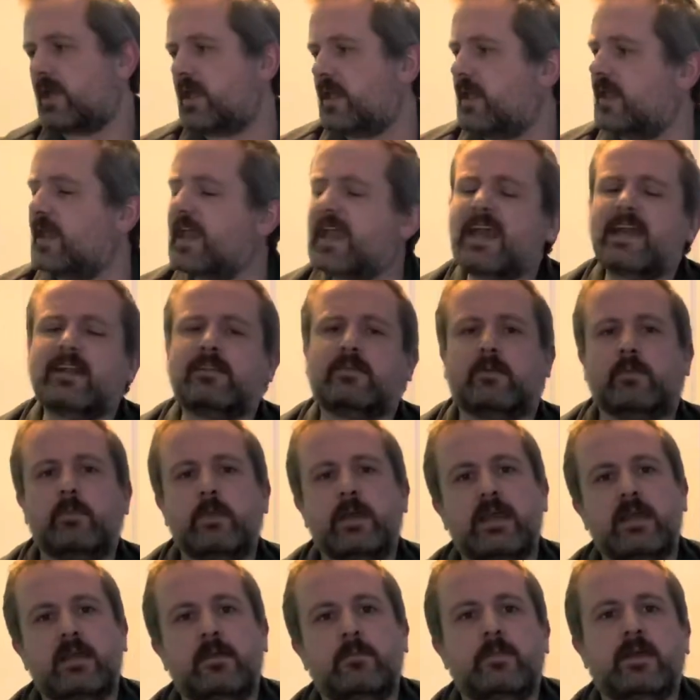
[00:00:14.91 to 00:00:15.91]
It's
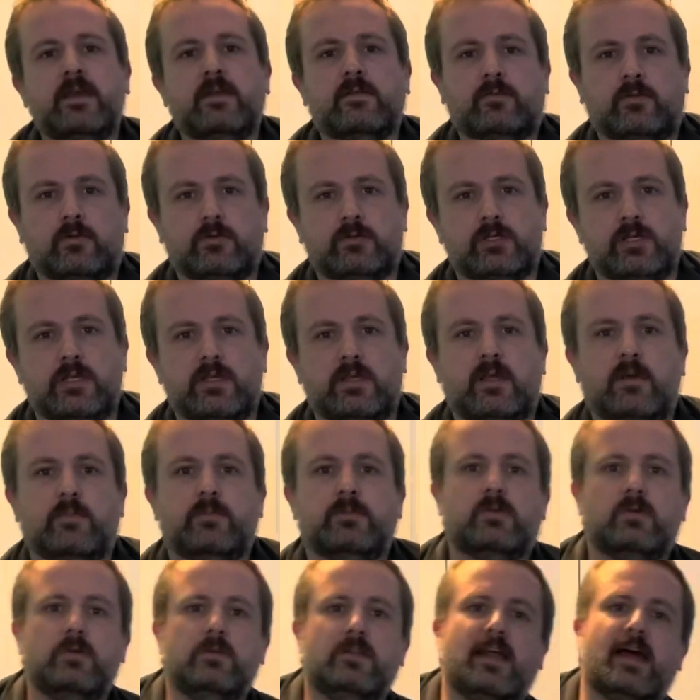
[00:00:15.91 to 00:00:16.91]
me, Mr. G,
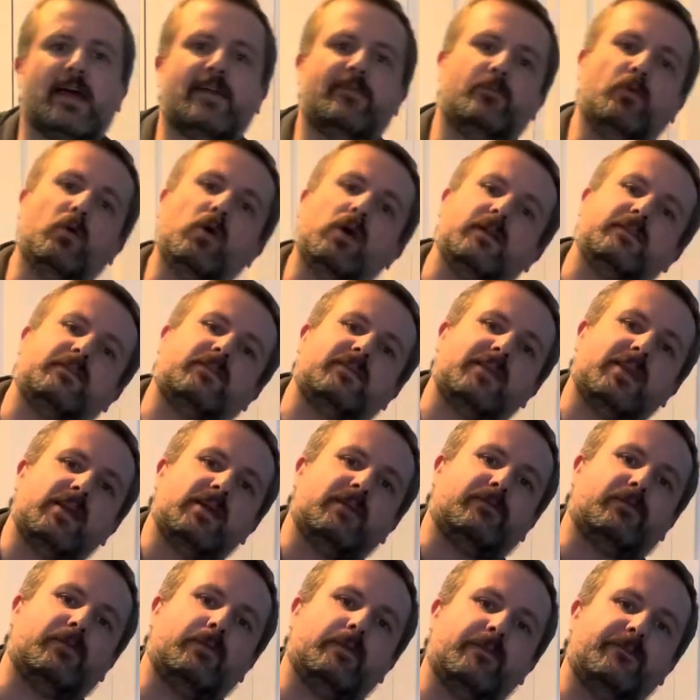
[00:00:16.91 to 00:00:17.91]
coming to you live once
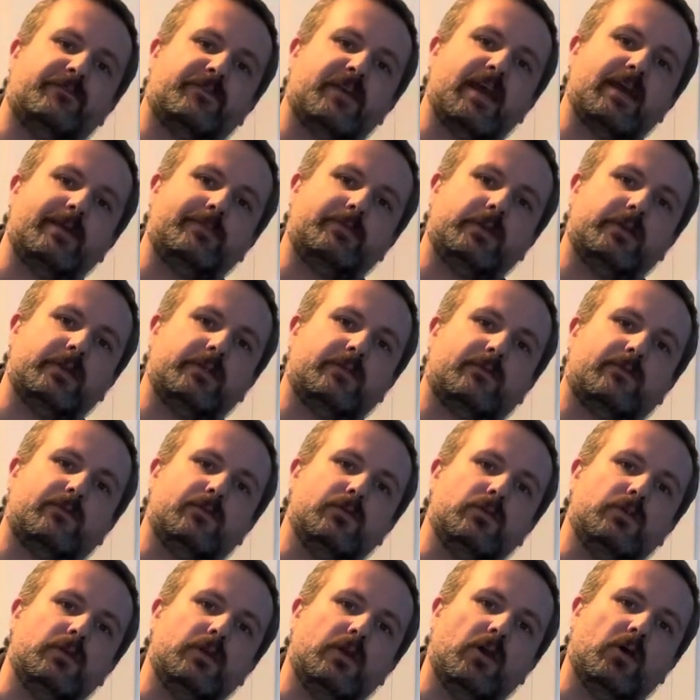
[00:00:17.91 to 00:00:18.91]
again from the fabulous
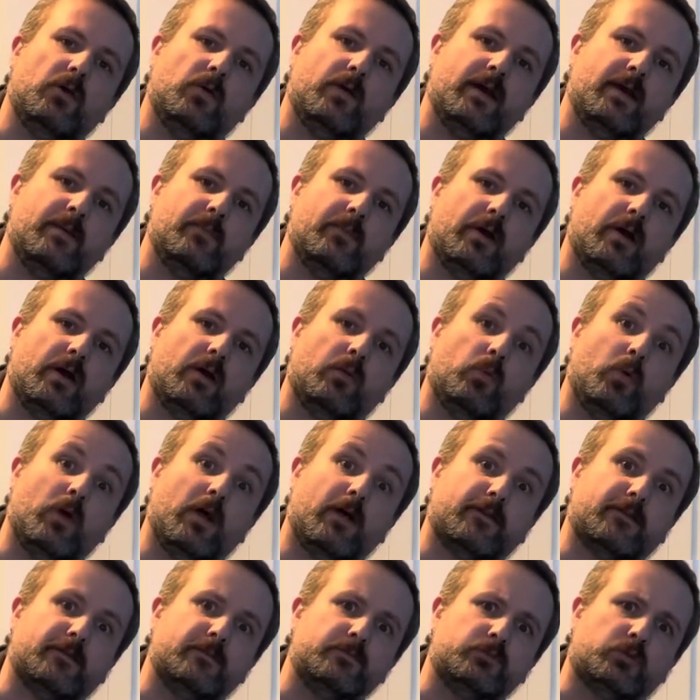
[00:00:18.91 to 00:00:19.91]
studio. Emma,
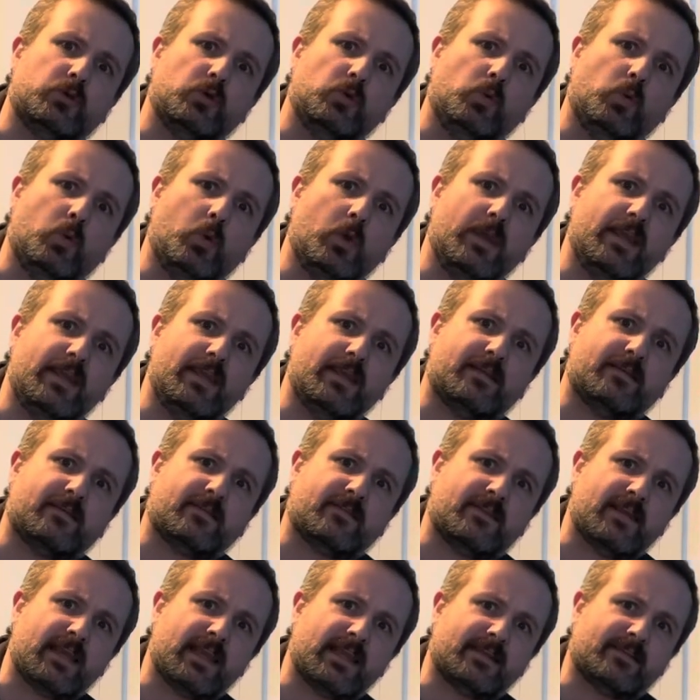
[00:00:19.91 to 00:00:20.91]
welcome to week
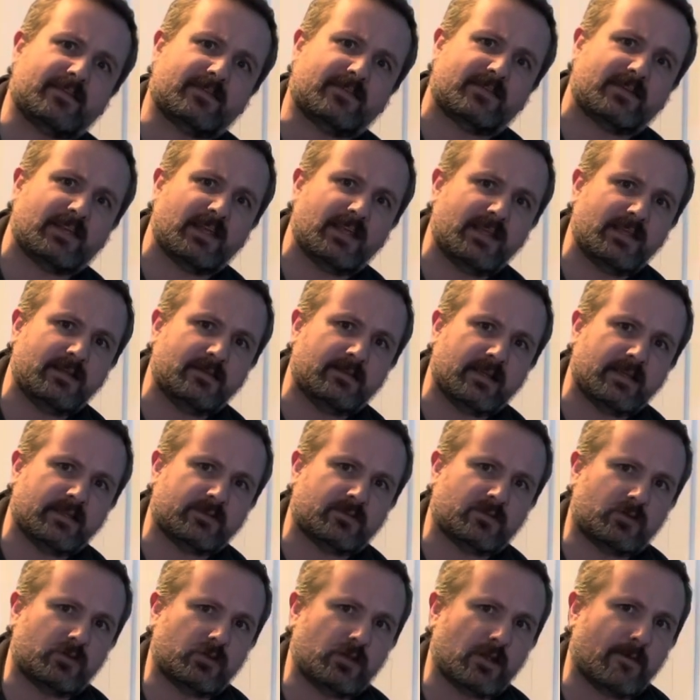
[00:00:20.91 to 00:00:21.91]
16.
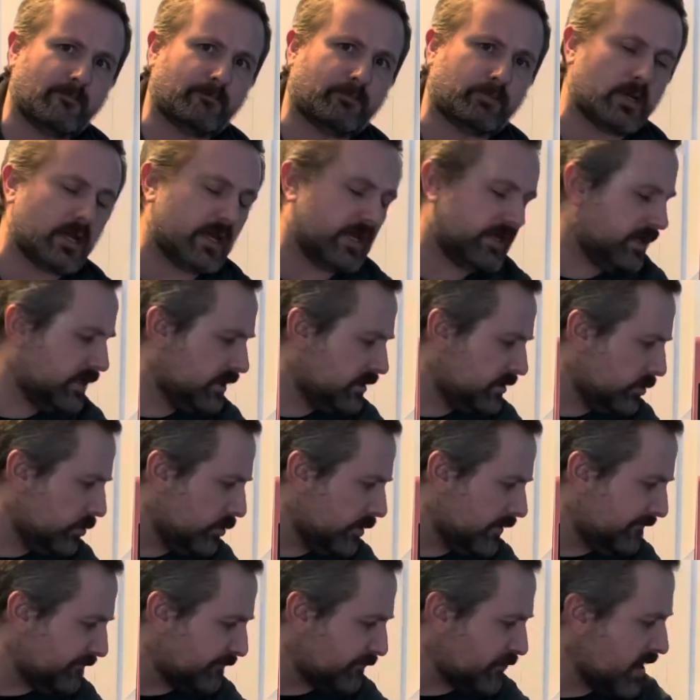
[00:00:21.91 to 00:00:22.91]
Let's jump right
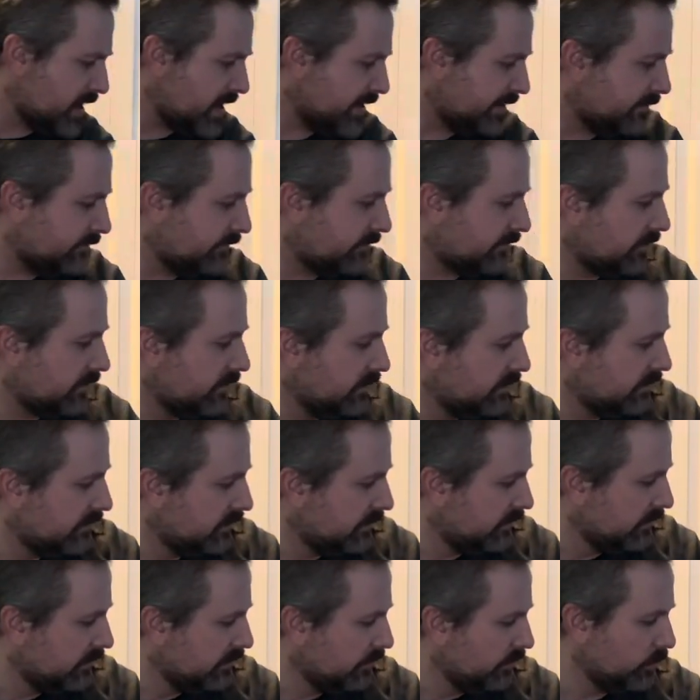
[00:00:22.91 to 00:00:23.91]
into it, friends.
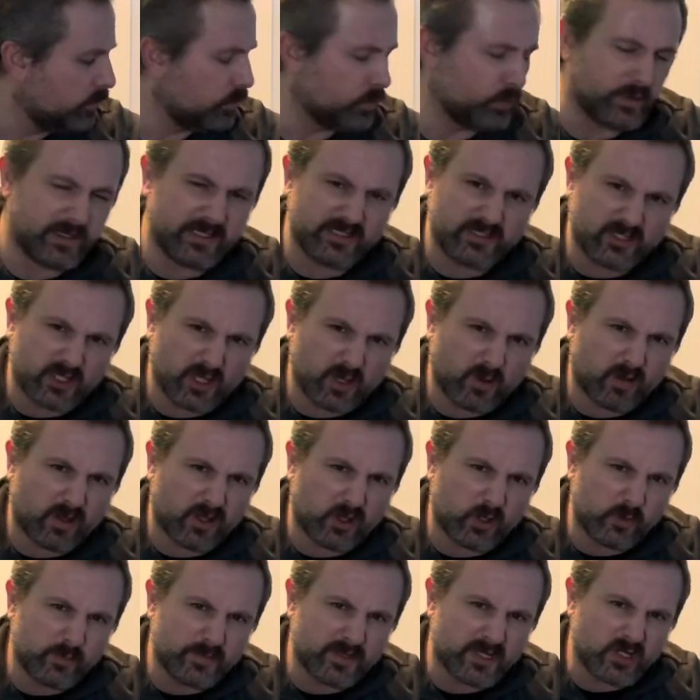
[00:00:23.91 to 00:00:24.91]
Window
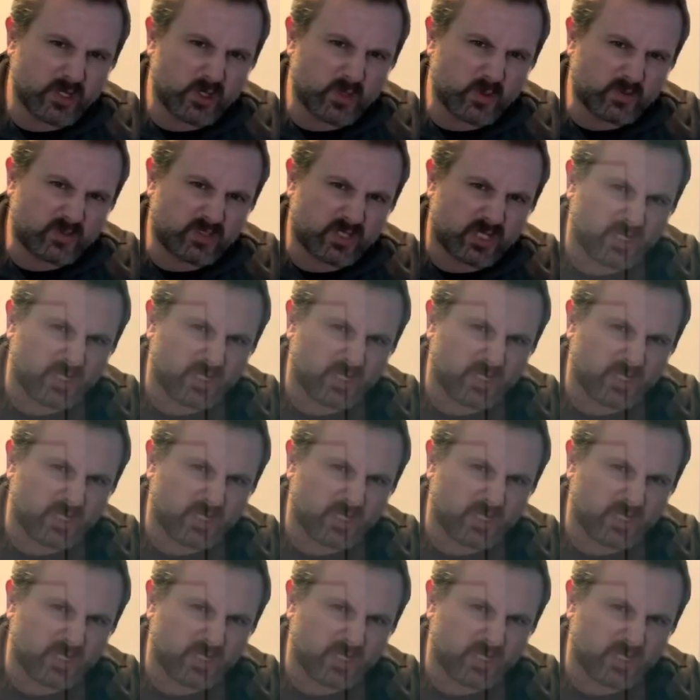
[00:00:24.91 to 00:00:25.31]
OMANUT.